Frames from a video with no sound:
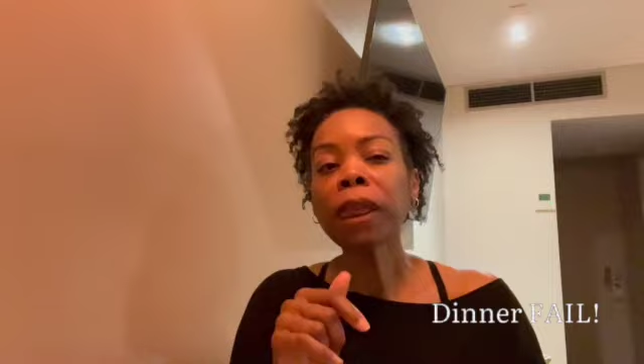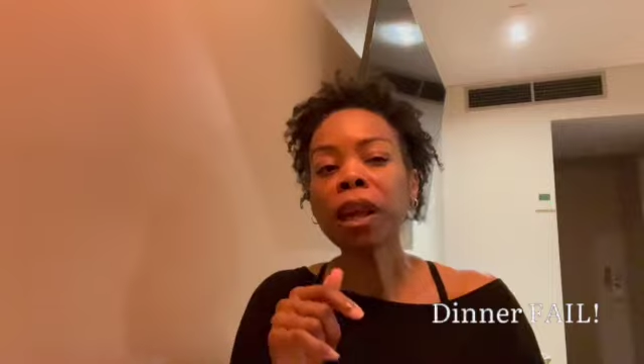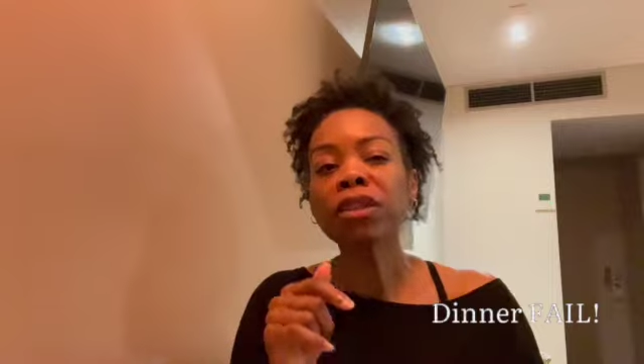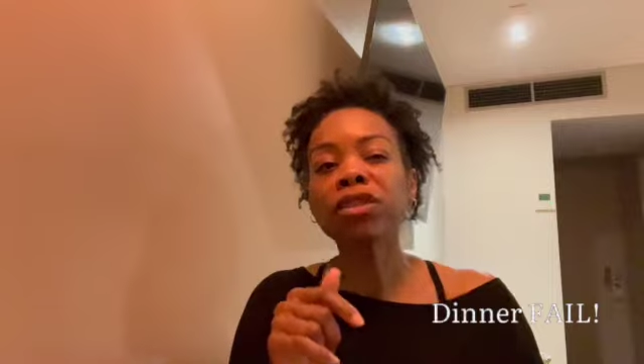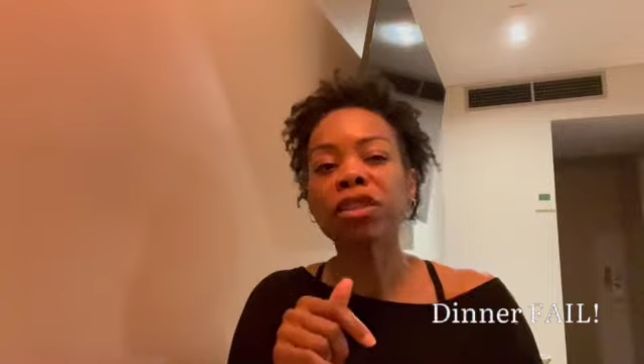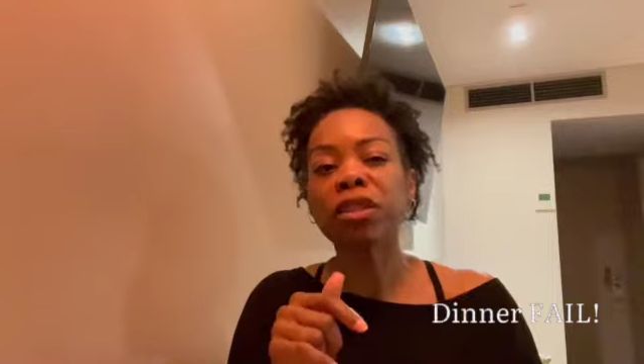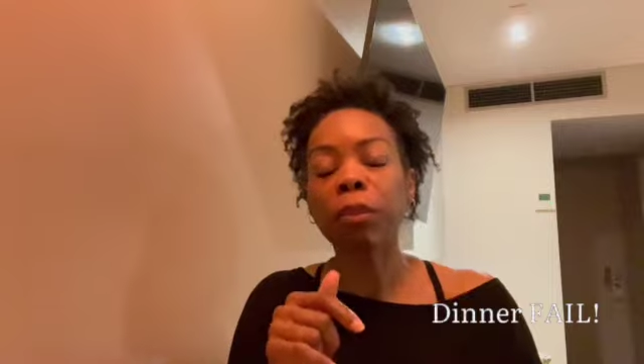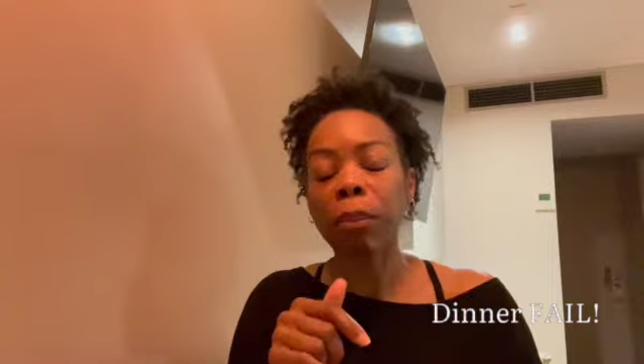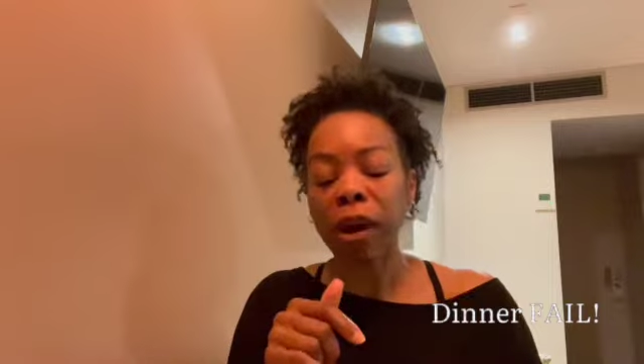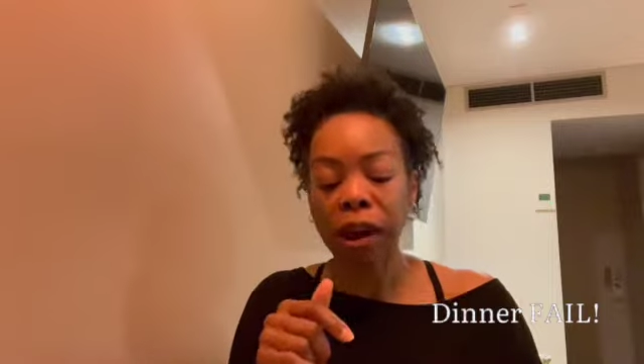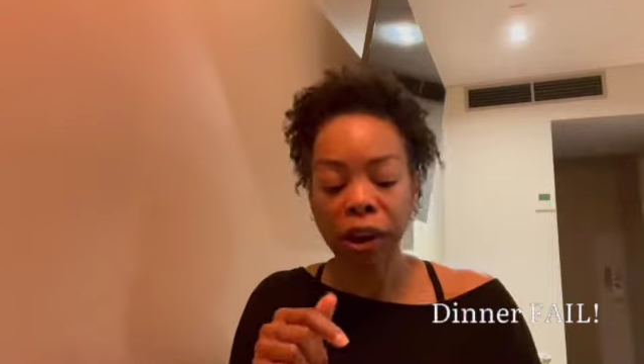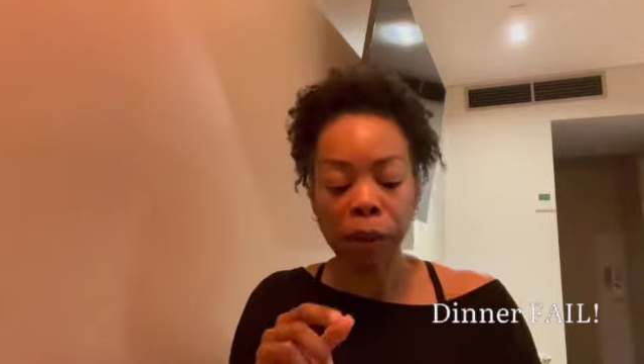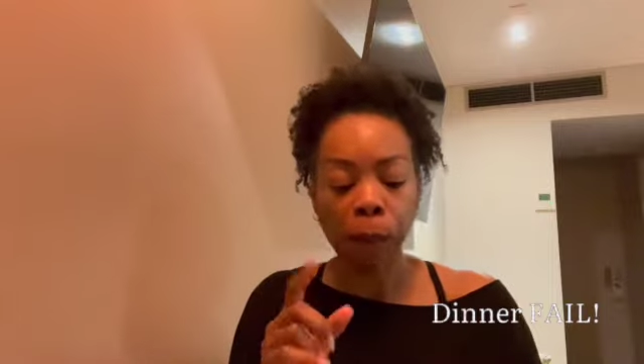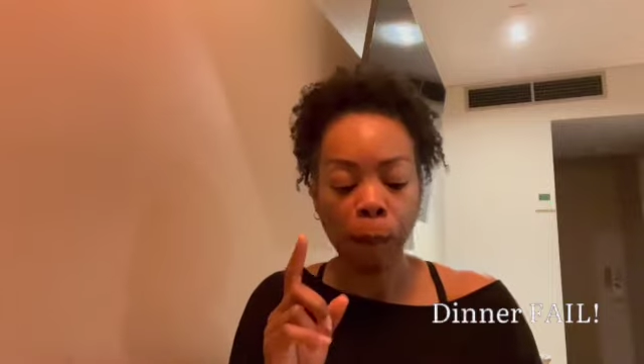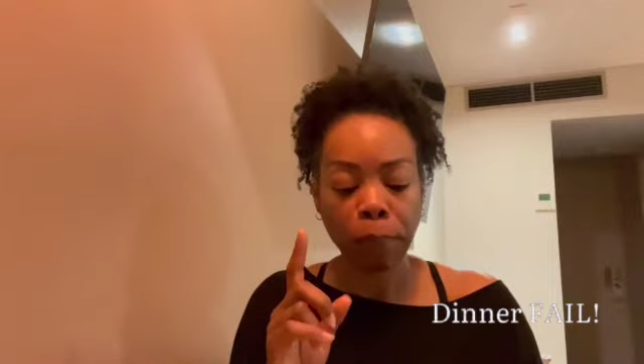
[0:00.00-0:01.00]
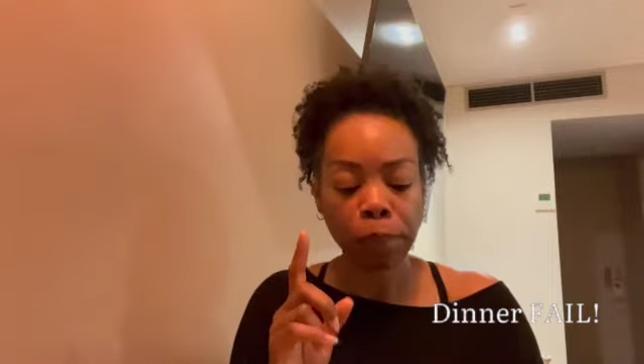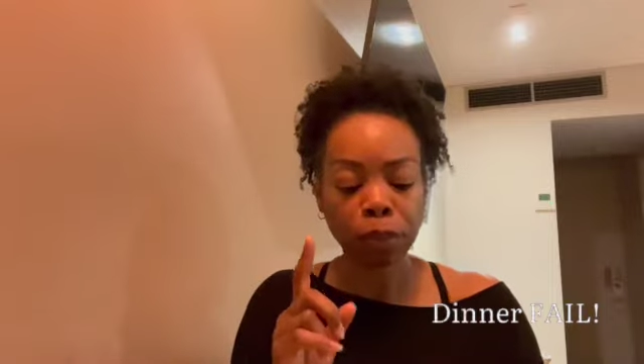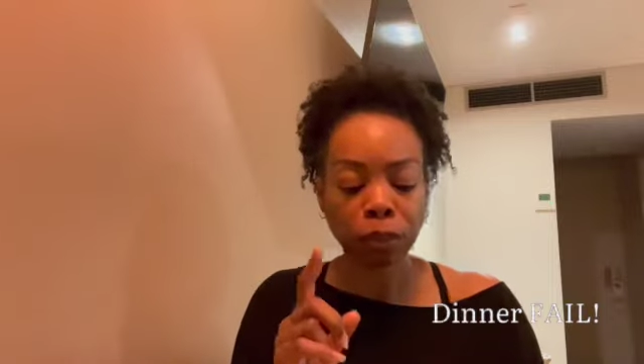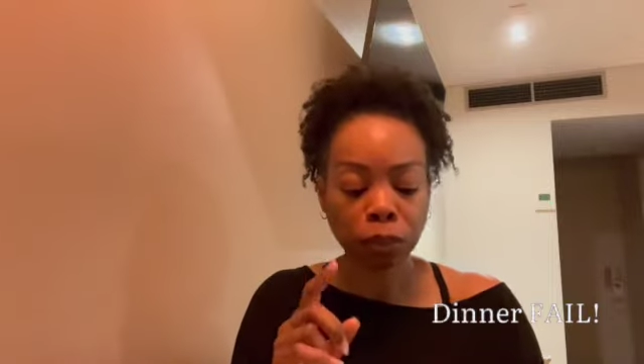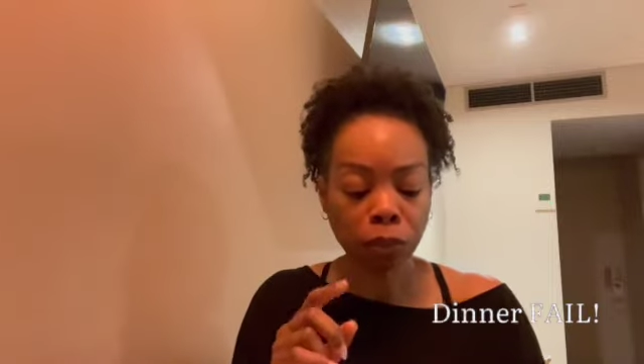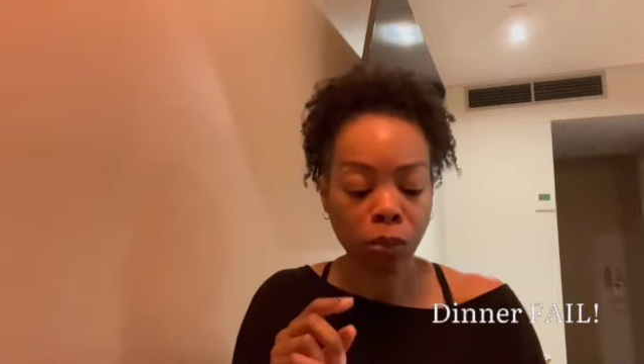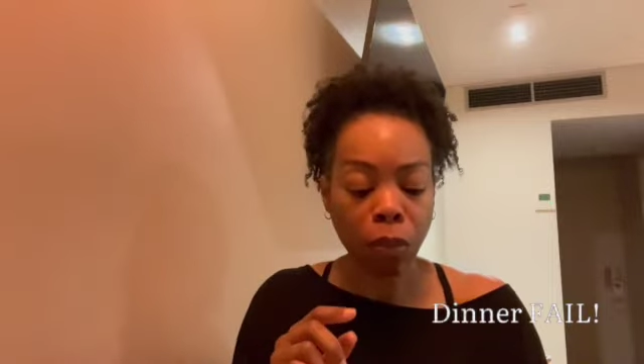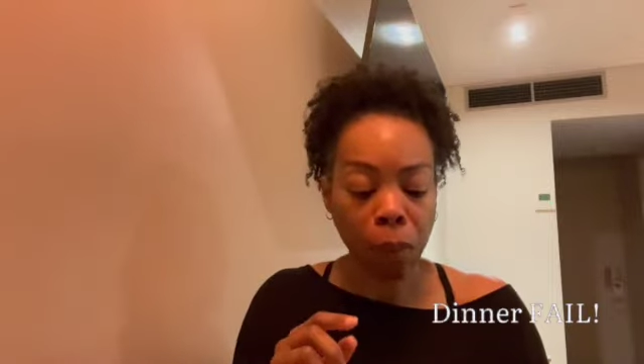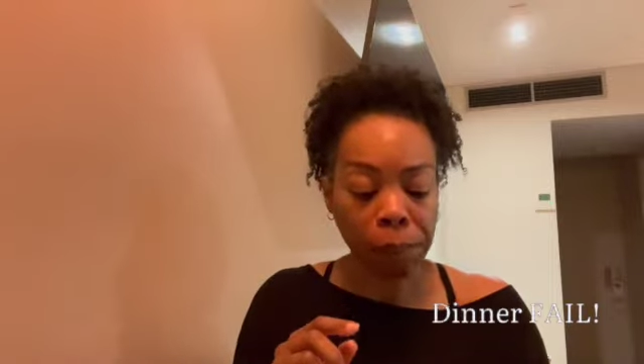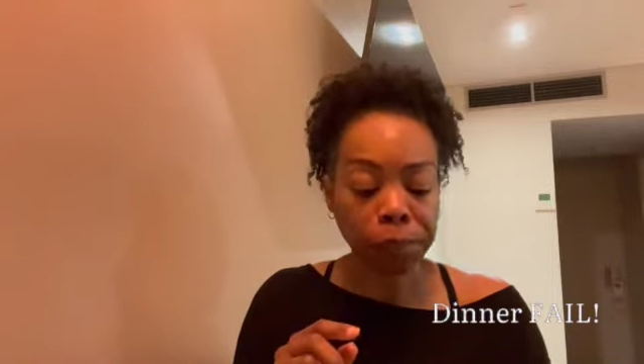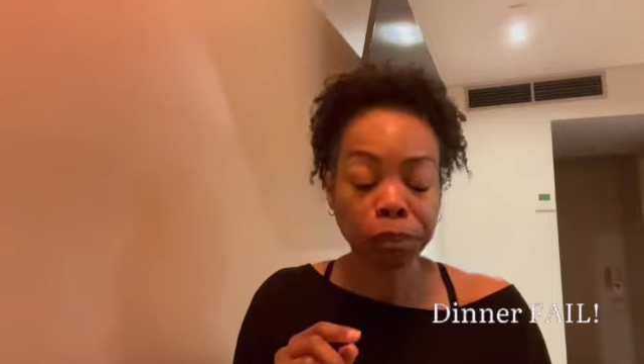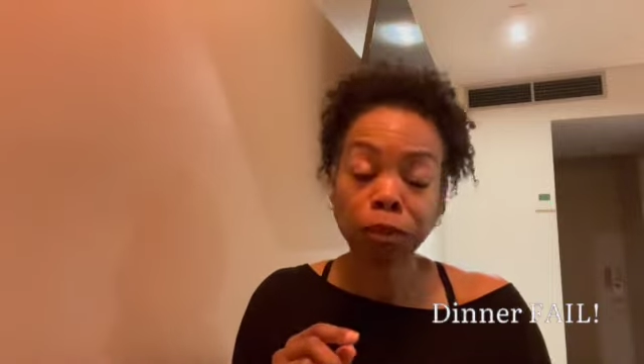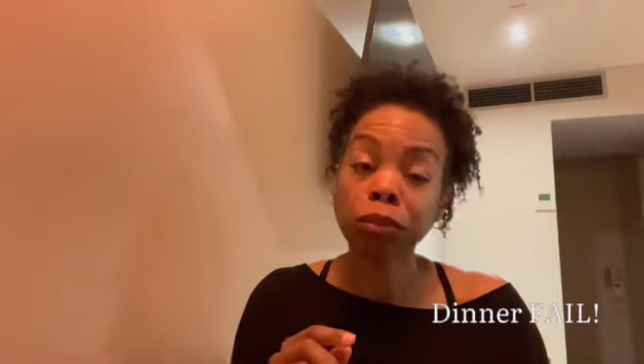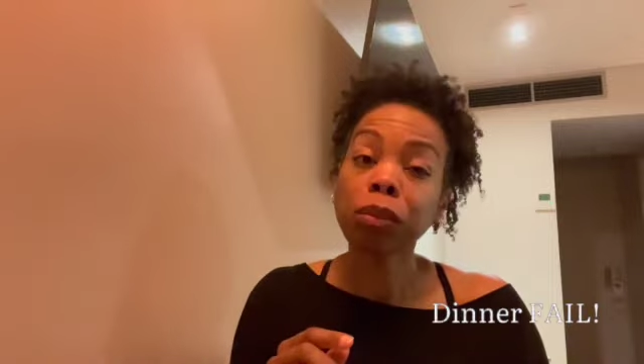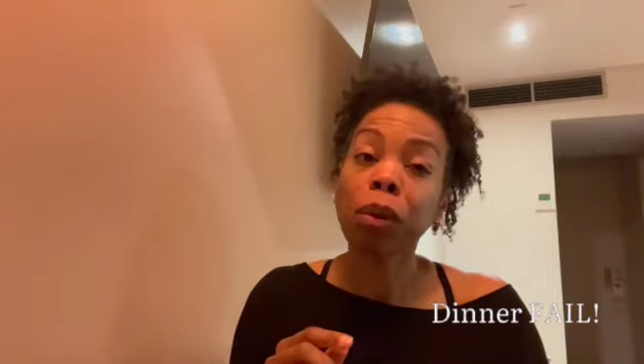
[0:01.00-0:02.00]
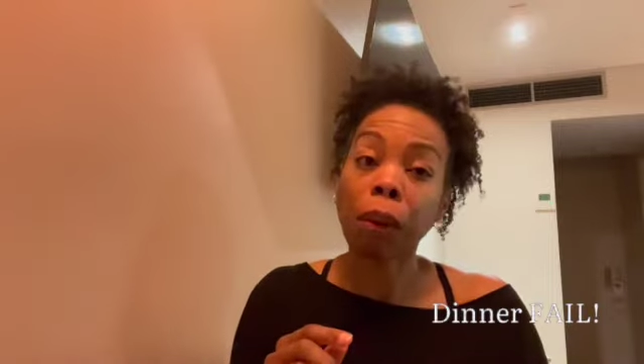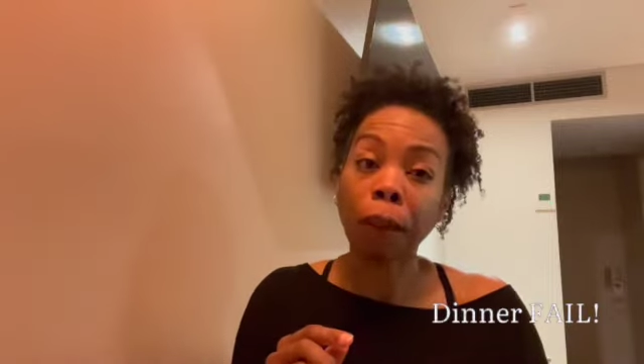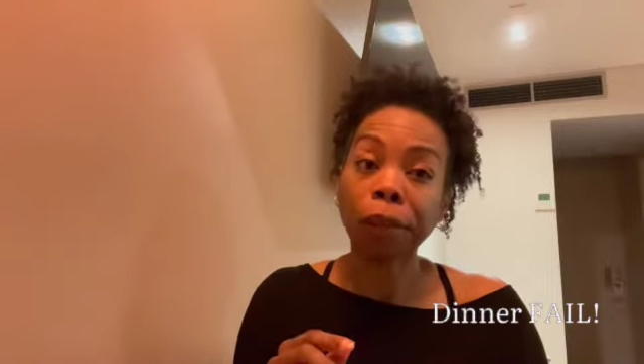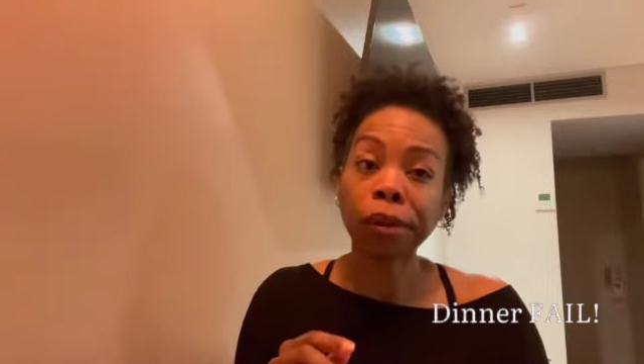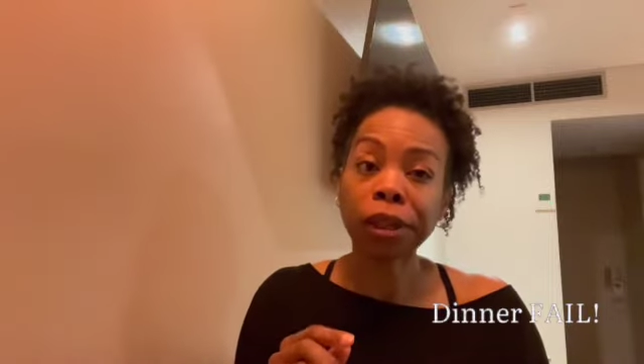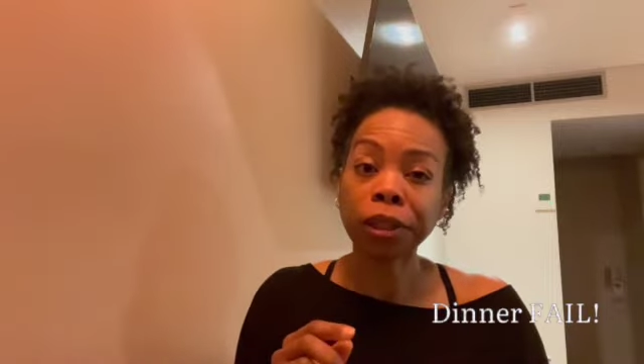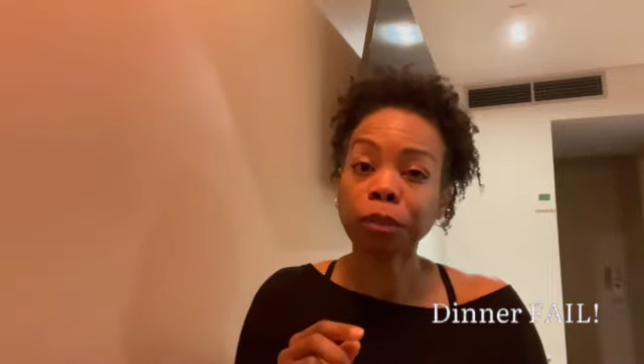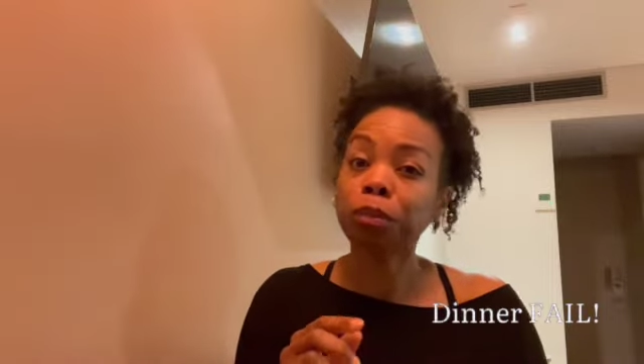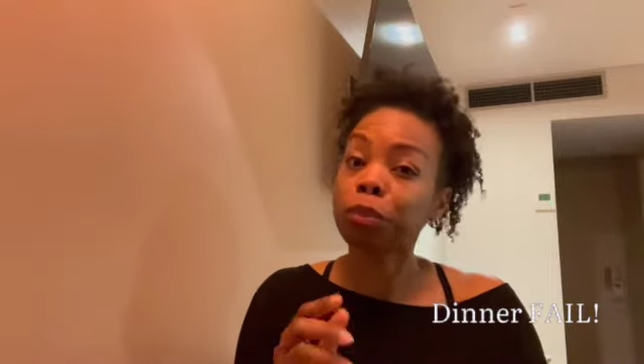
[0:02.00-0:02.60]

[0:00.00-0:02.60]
It's in the patty. Oh, okay.